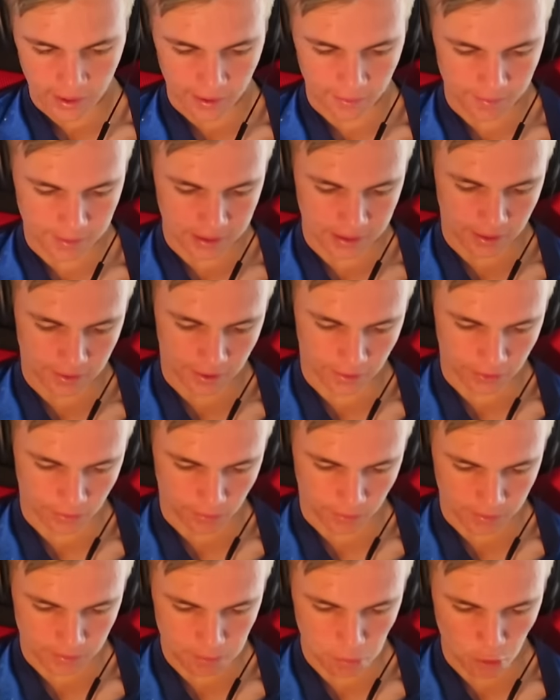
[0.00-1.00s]
I mean, another
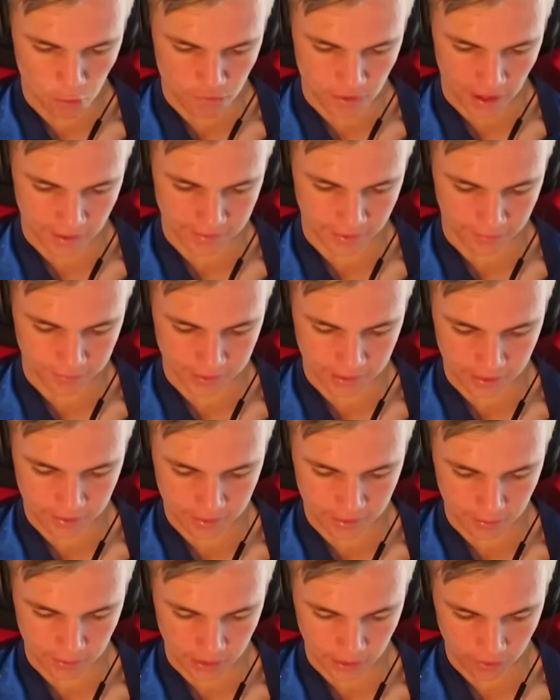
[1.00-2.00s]
one. Move that down there.
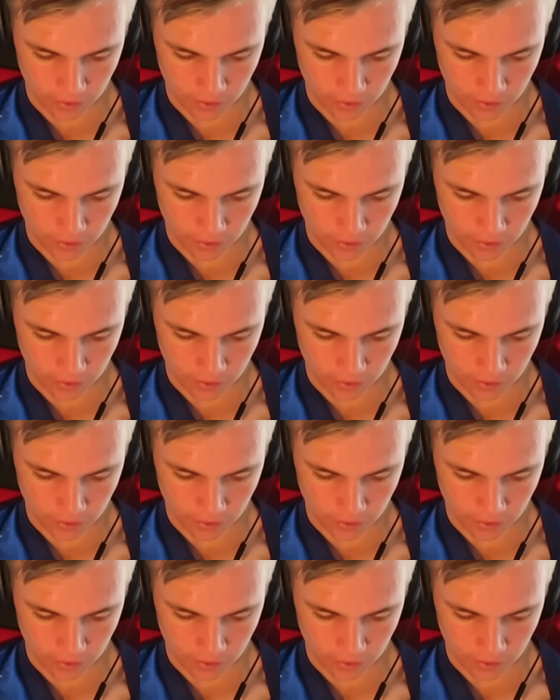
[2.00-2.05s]
There we